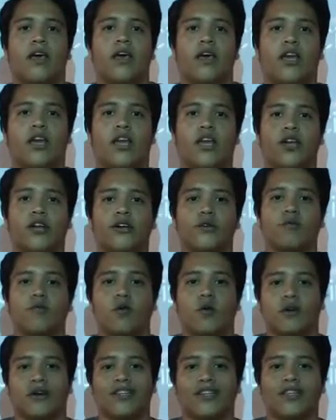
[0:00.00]
In other
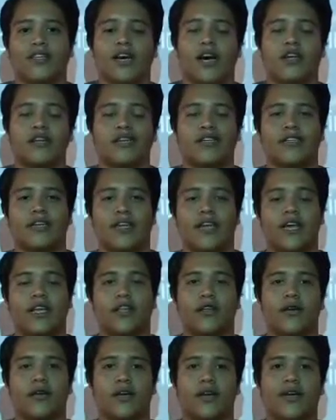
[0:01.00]
words, an
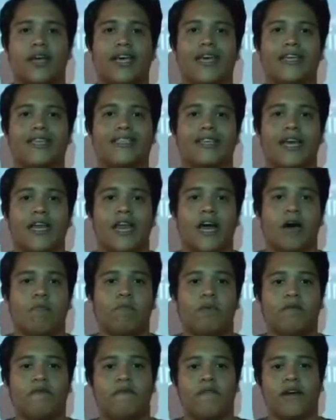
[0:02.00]
oscillator is an
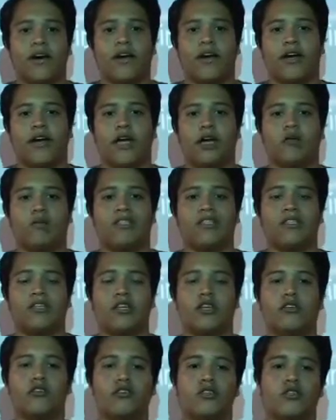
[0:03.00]
amplifier which
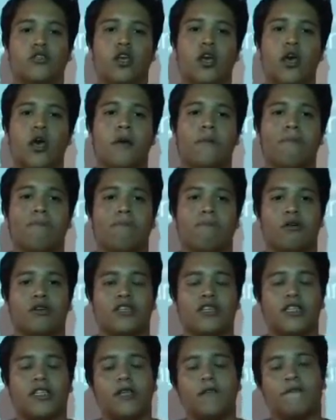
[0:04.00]
uses
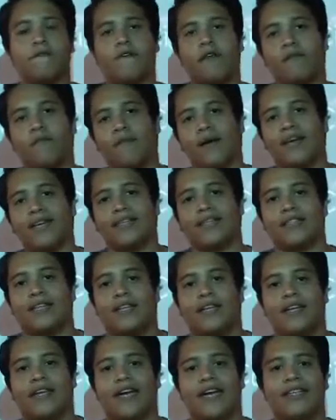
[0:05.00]
positive feedbacks
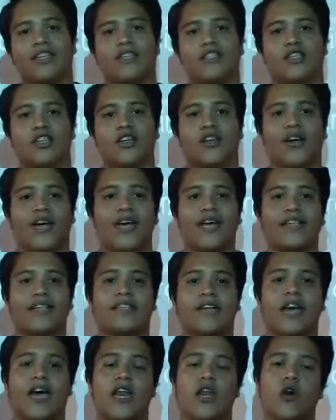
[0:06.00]
that generates
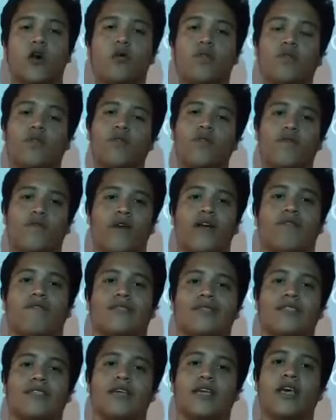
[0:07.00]
an output
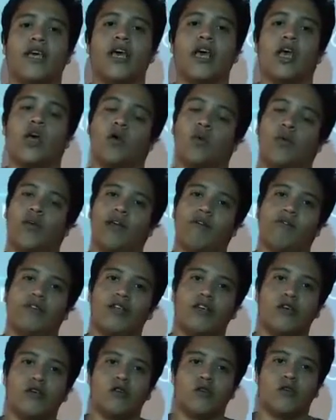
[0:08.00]
frequency without the
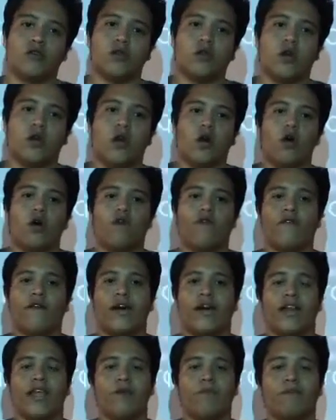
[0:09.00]
use of
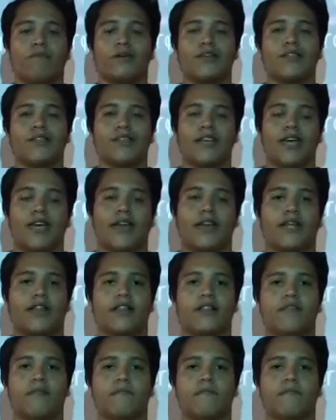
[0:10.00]
an input signal.